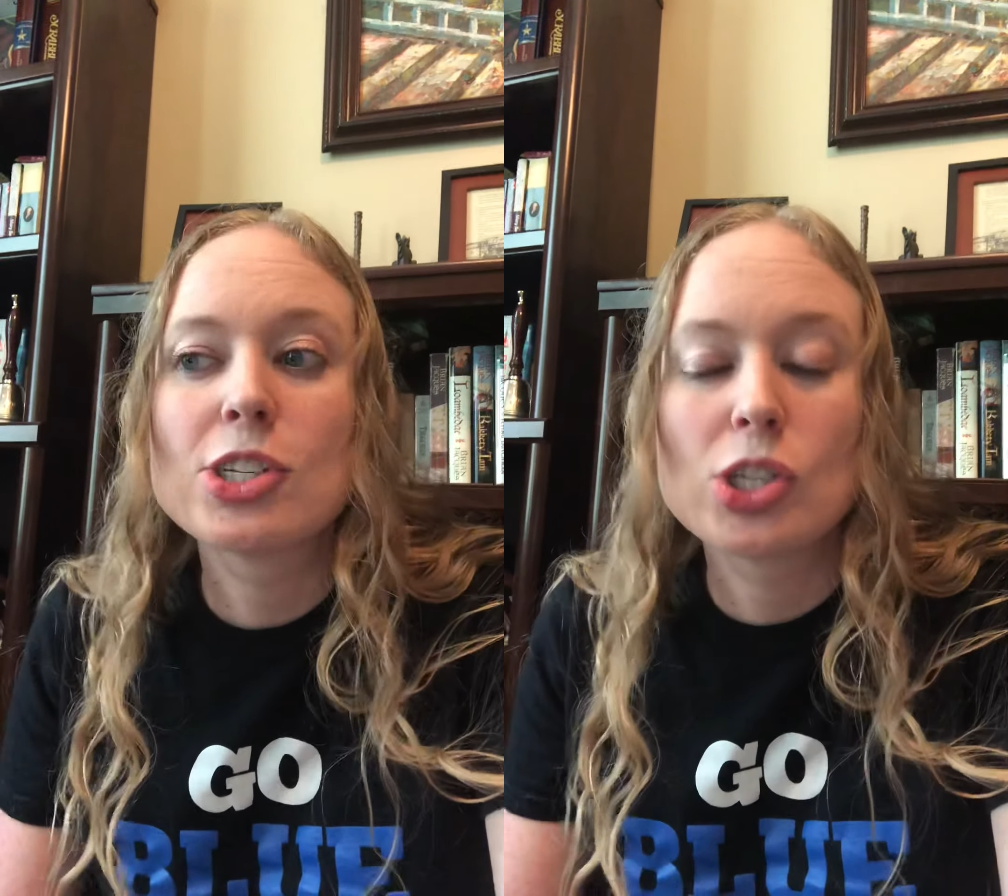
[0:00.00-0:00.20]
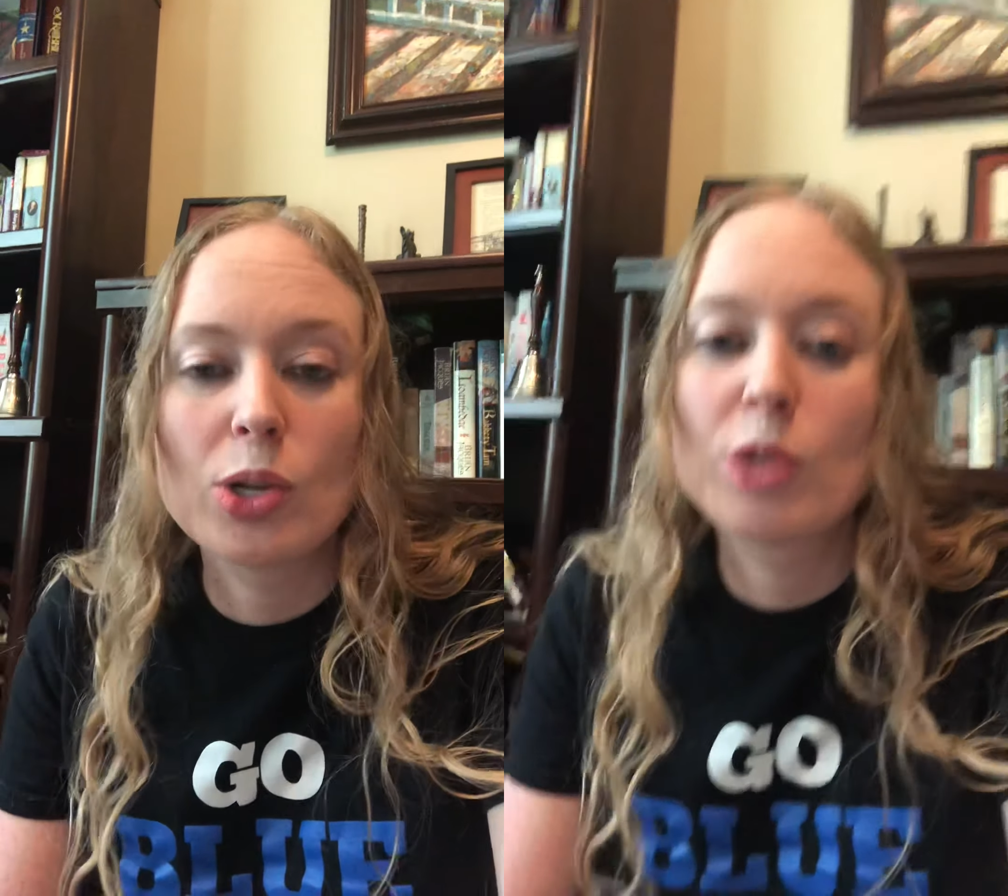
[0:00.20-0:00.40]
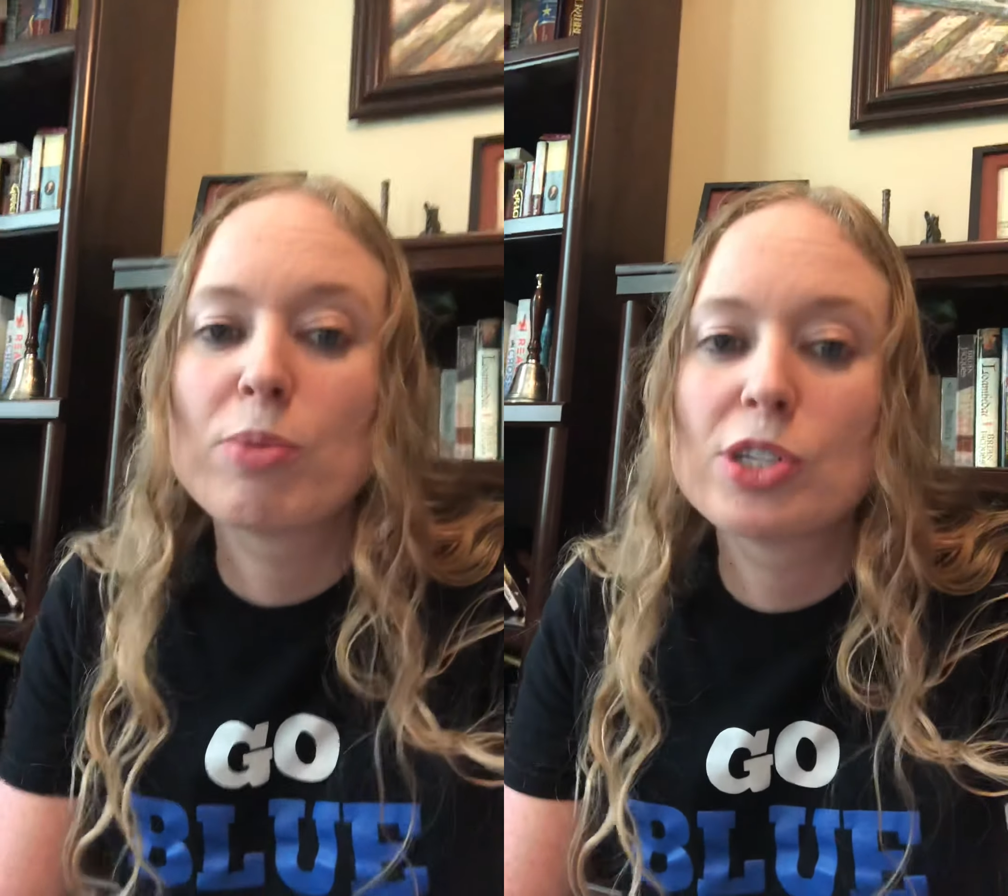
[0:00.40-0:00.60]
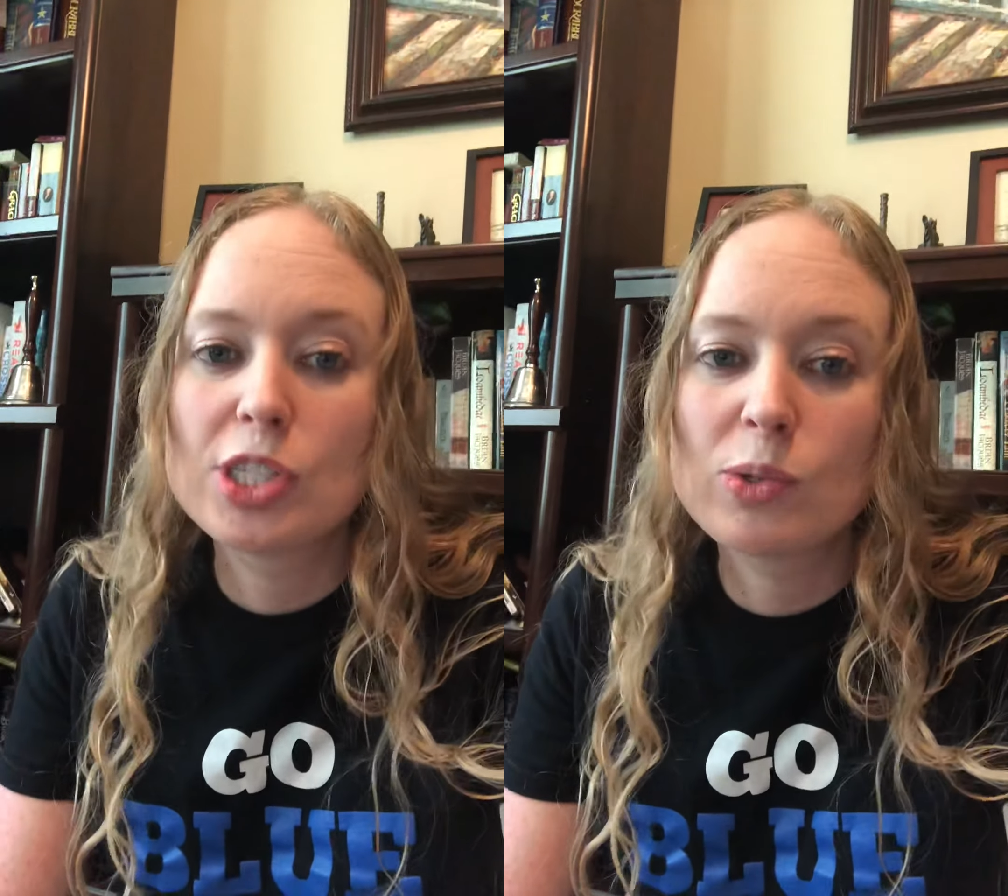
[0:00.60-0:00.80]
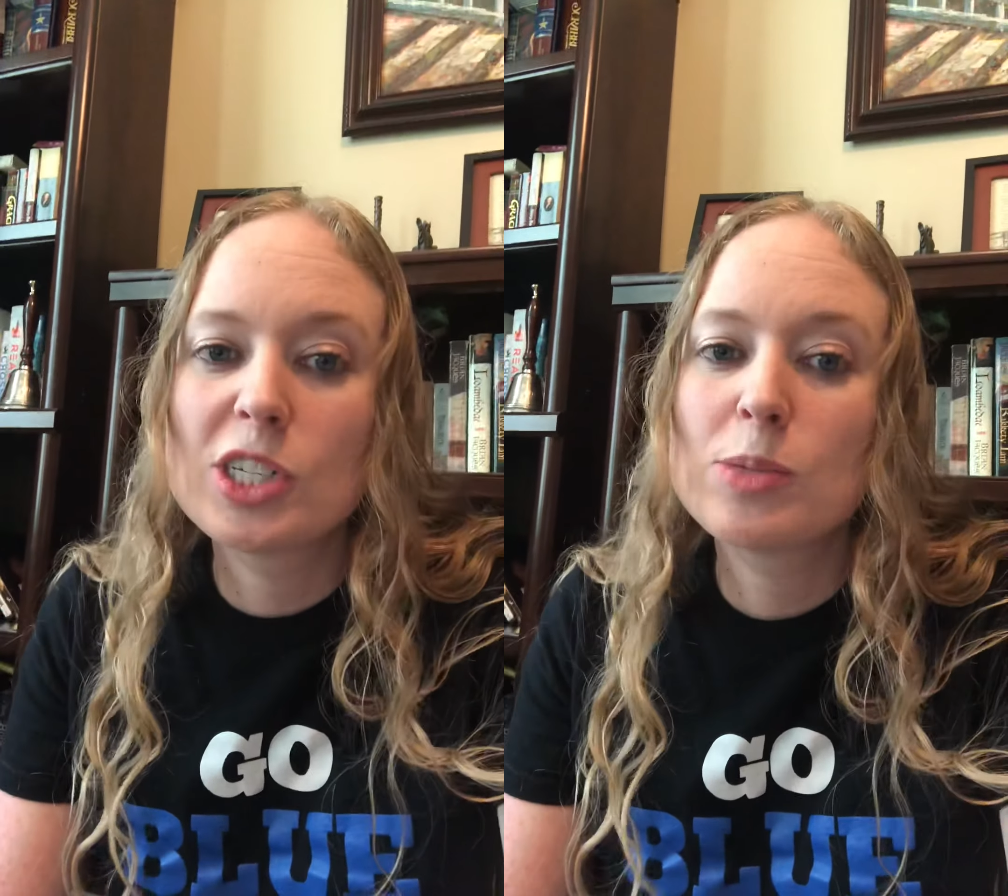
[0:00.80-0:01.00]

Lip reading: show the pursuer's